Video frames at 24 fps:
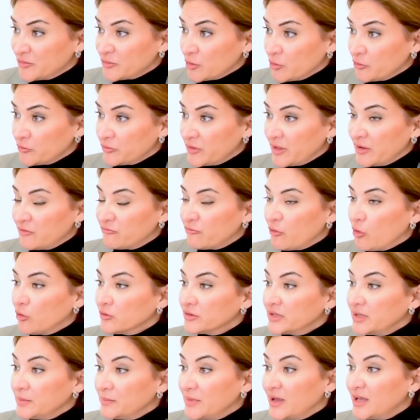So they've
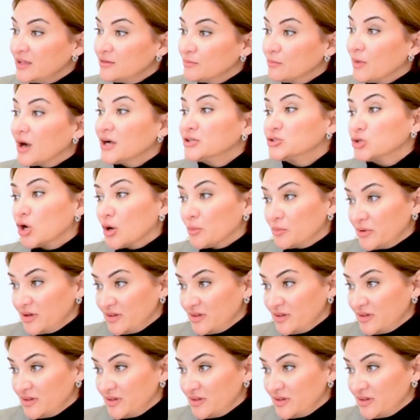only made my job